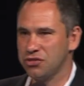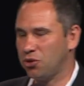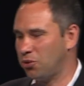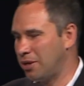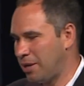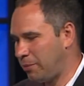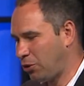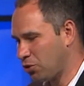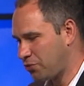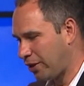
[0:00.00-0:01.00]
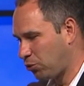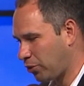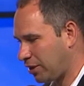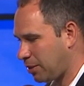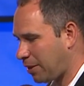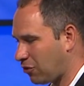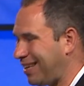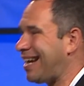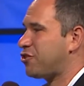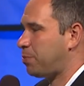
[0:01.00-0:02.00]
So because we are talking about
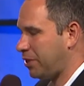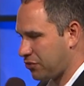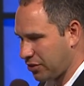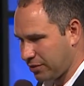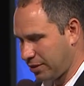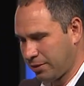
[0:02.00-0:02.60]
larger picture,